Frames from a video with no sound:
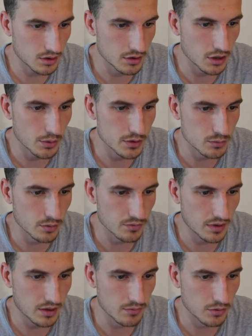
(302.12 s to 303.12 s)
I know he's
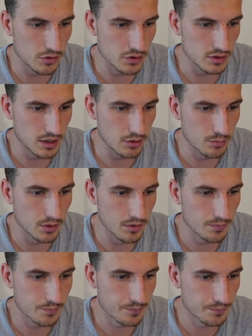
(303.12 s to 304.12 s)
with Aaron Rodgers now,
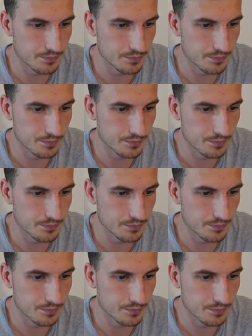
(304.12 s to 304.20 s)
but